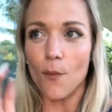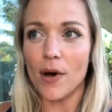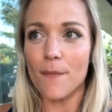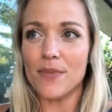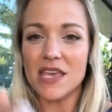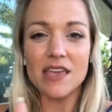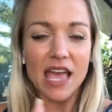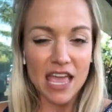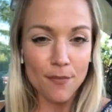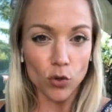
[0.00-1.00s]
But being
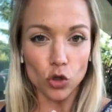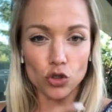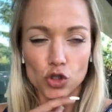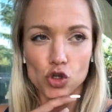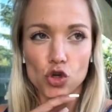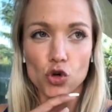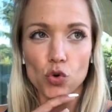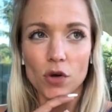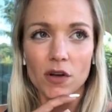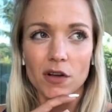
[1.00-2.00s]
able to